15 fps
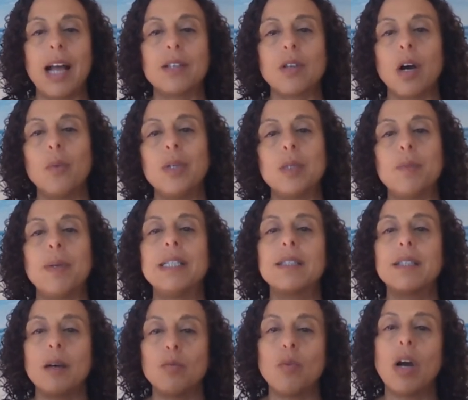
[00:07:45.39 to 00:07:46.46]
has always been
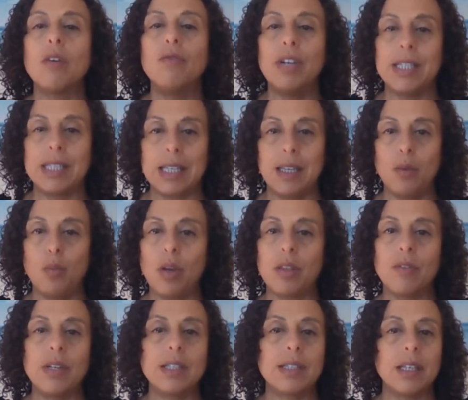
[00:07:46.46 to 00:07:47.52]
somewhat risky,
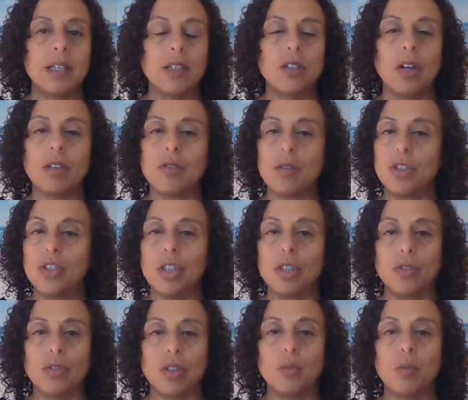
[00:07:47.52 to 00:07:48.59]
whether it's in adults or
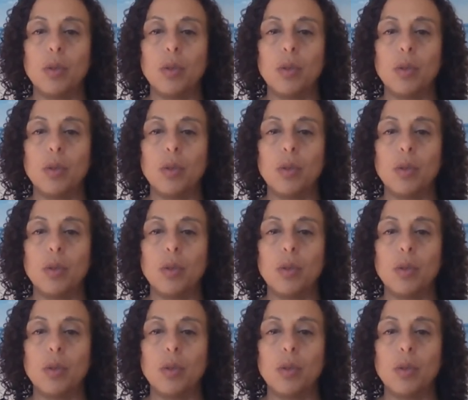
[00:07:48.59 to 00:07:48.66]
children.